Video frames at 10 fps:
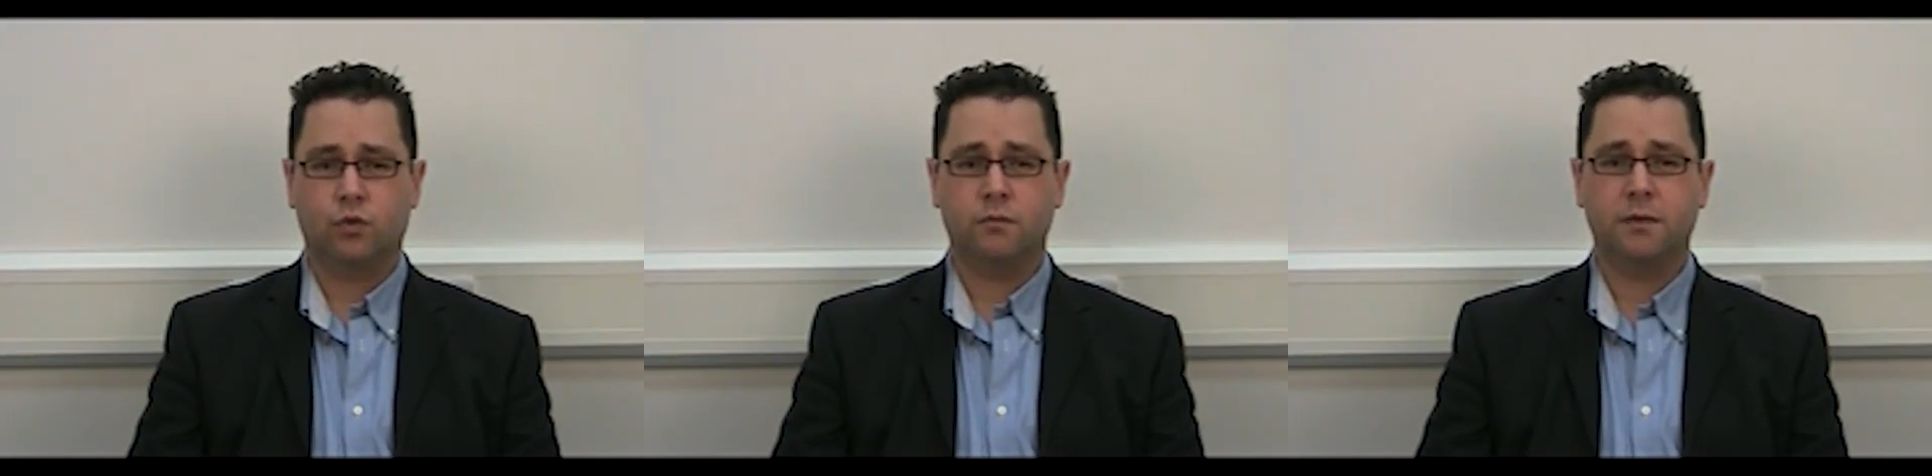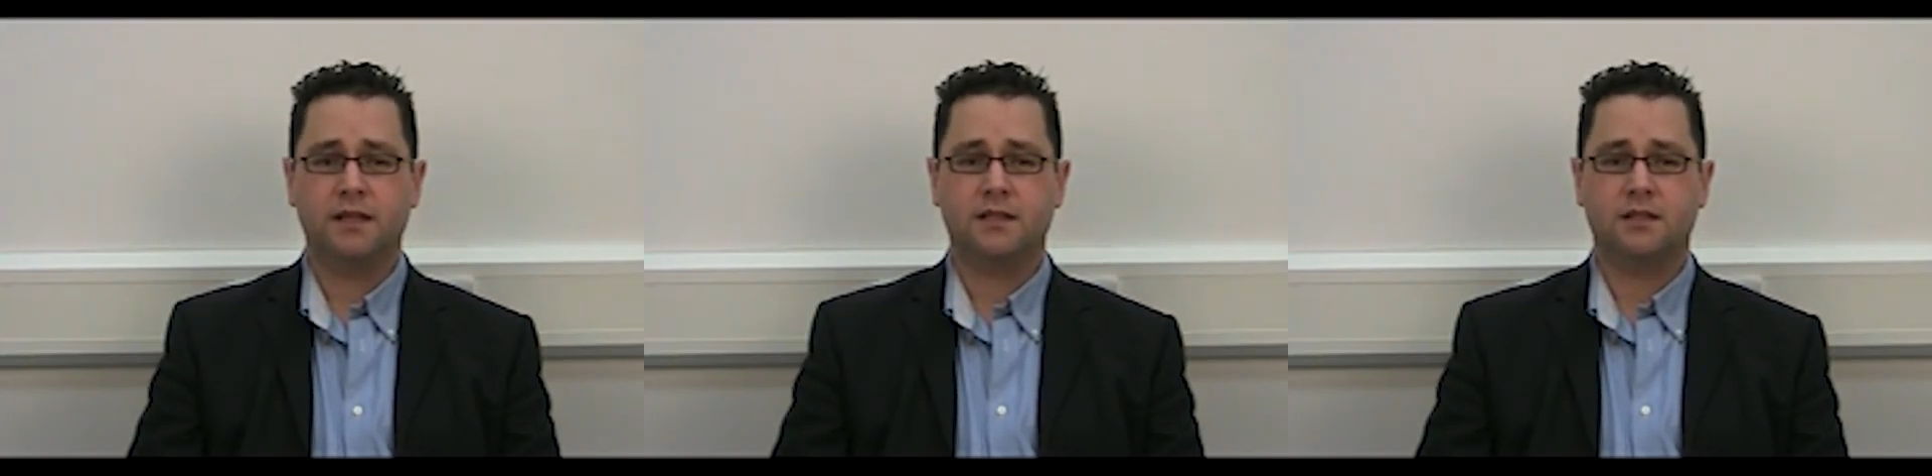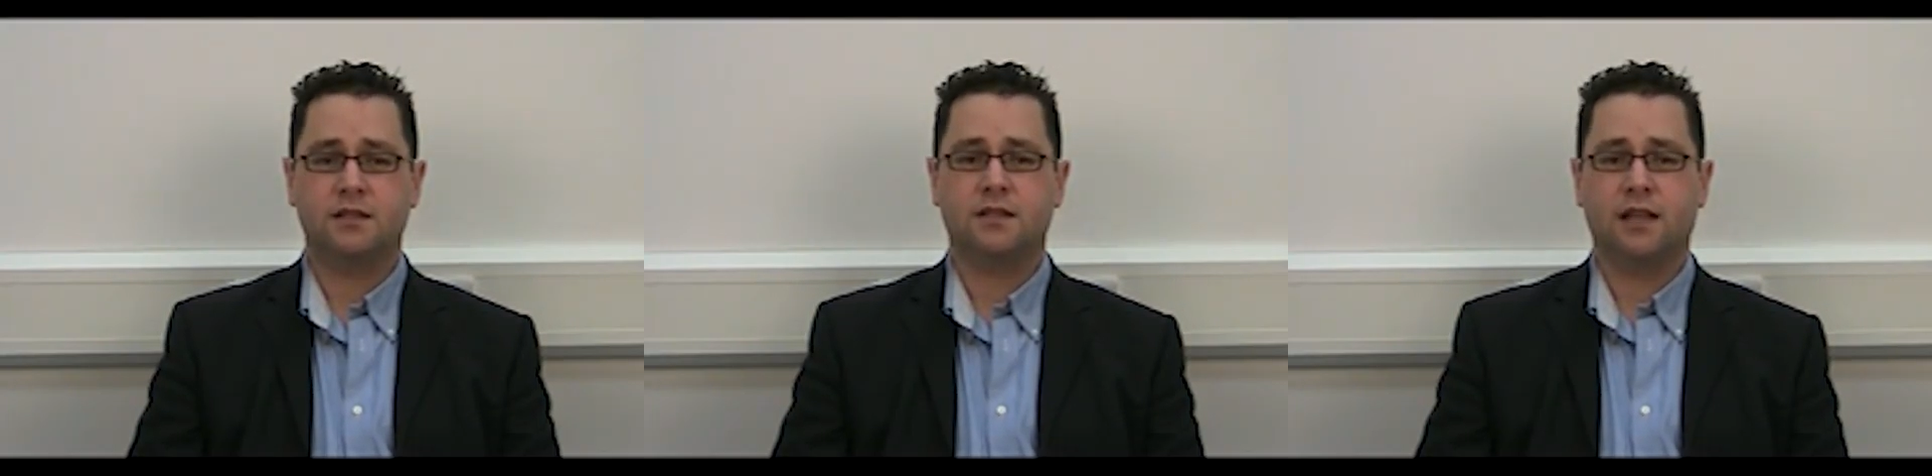
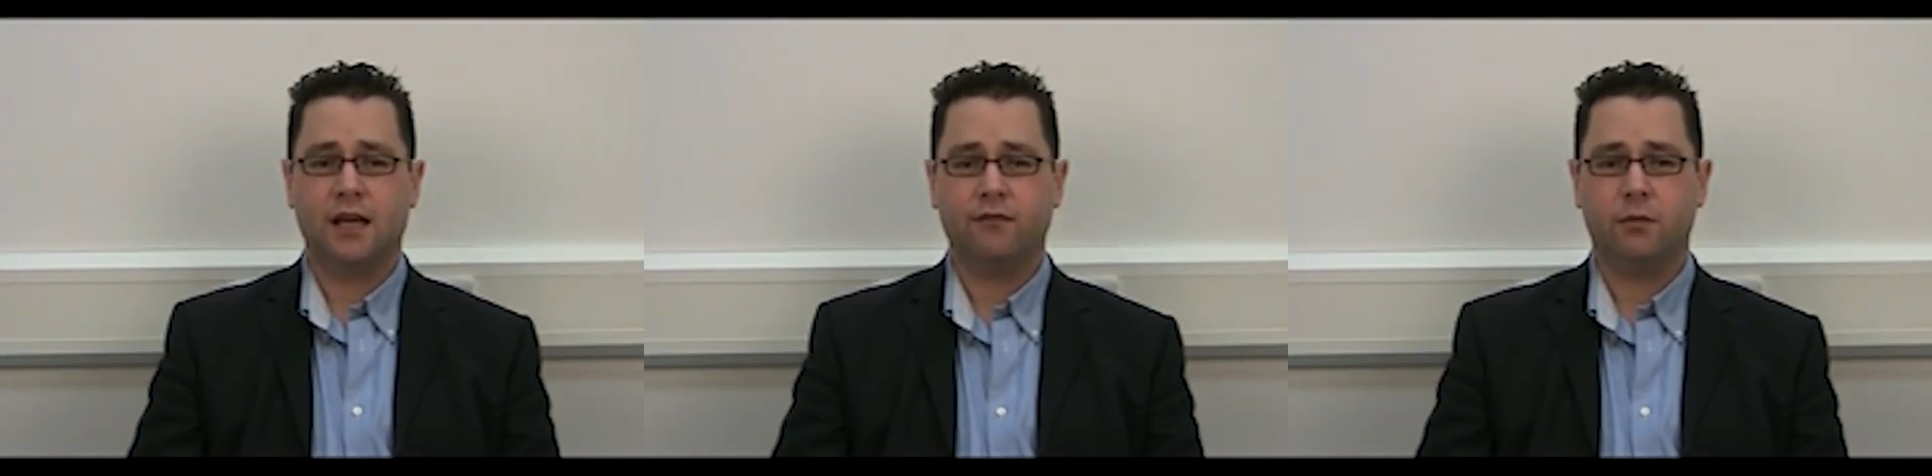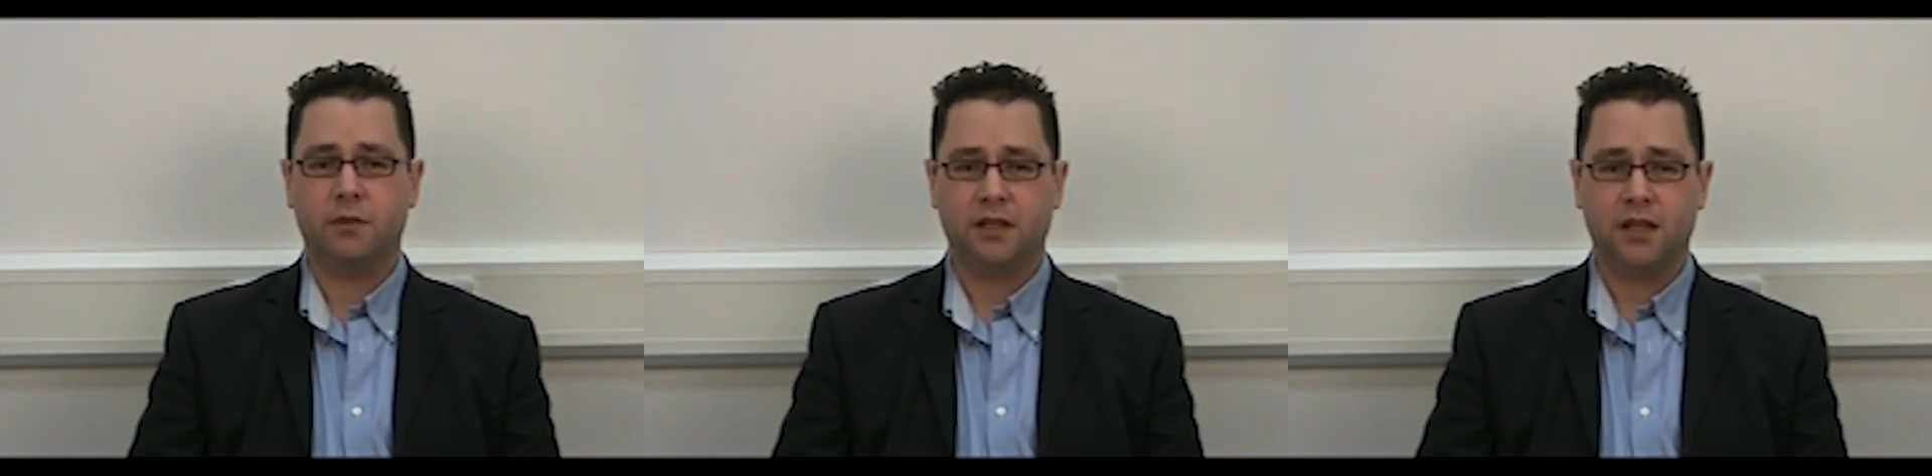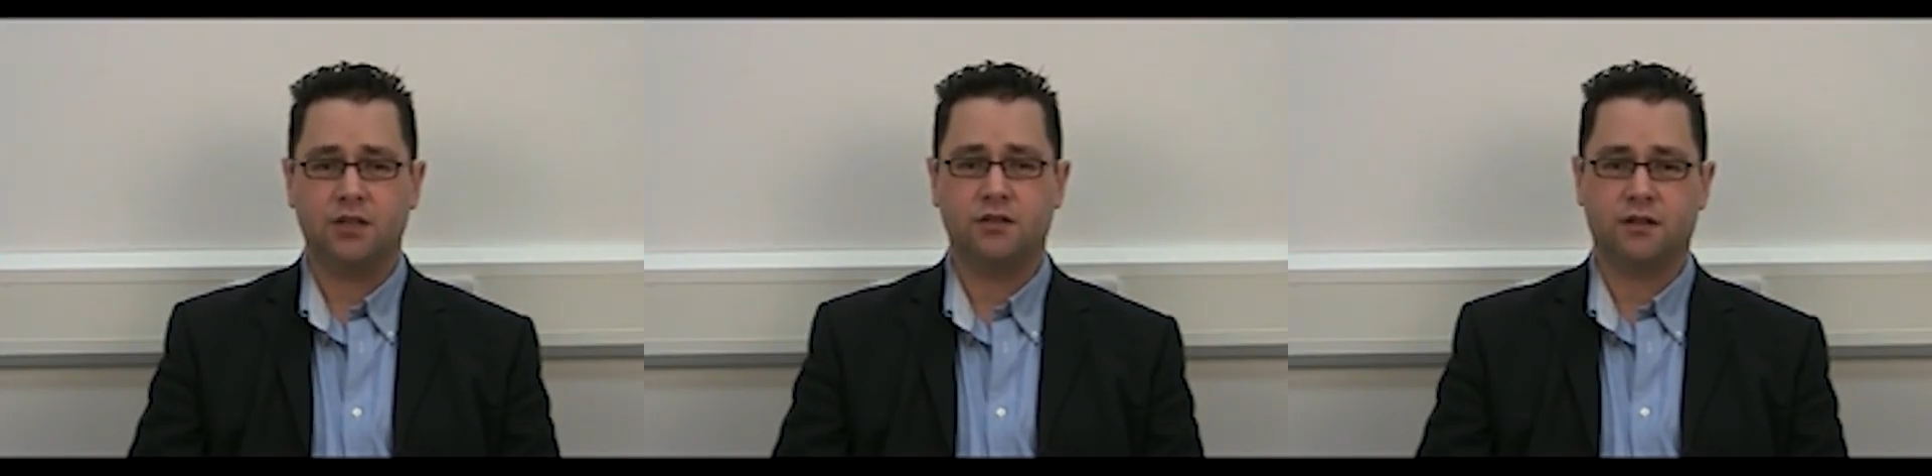Workplaces have
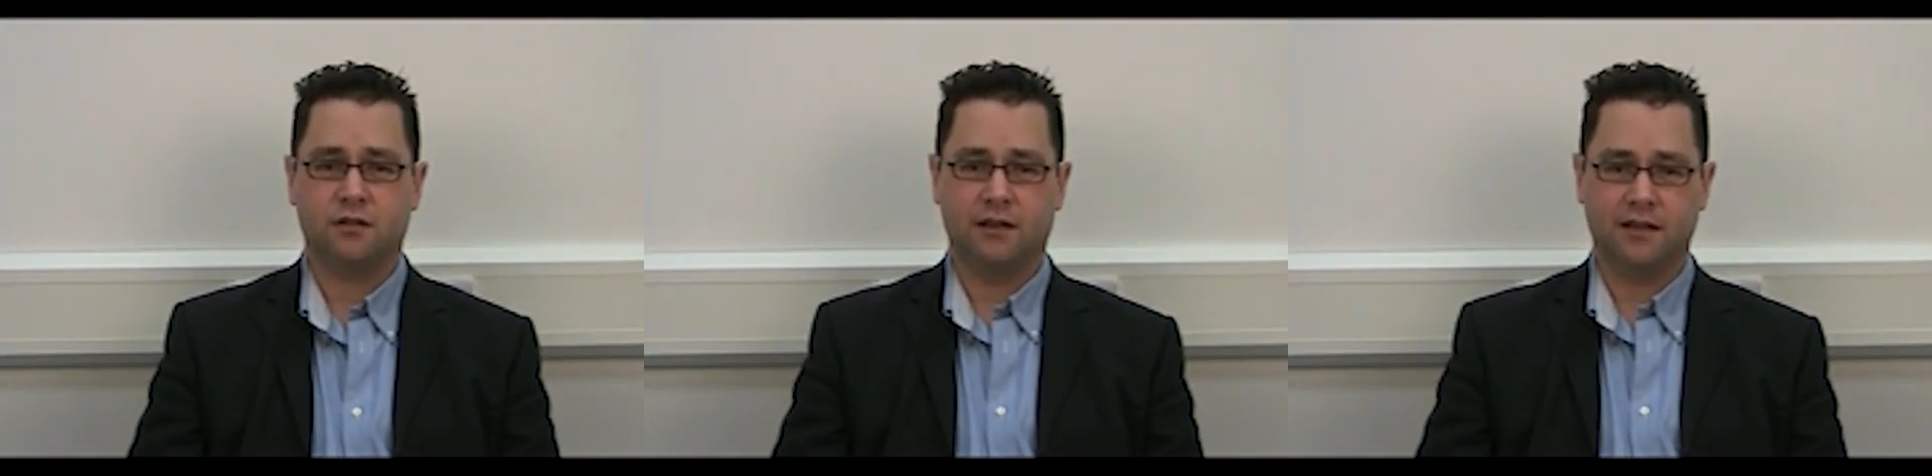obligations under